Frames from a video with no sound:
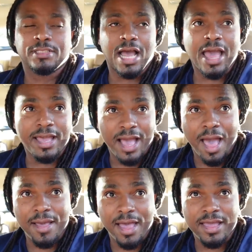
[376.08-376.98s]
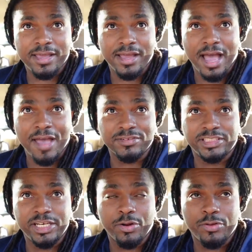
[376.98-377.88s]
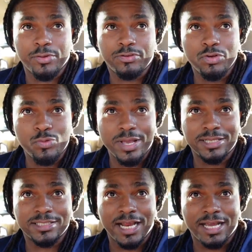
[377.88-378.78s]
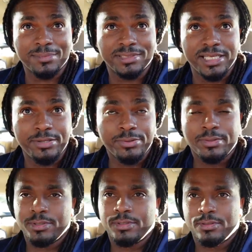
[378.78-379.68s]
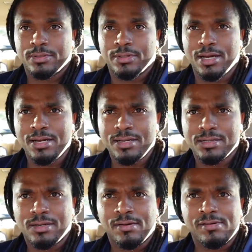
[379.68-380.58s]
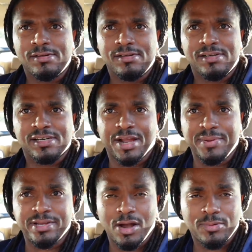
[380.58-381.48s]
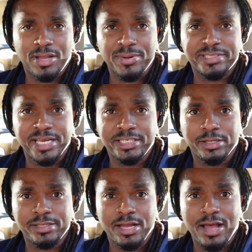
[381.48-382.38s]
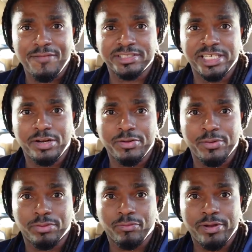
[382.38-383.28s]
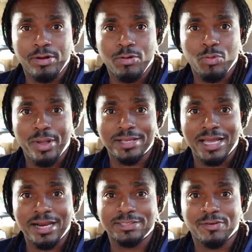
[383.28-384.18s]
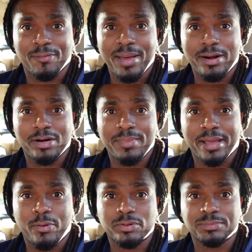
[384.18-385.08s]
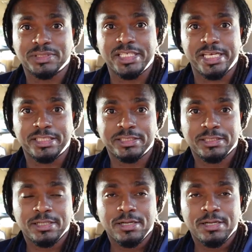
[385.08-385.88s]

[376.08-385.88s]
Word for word: Hey, I, hey, I haven't cheated on you in two weeks. Can I come see you? Huh? Can we talk? Can we see each other now? I haven't cheated on you in three whole weeks. I deserve a pat on the back or some cheeks.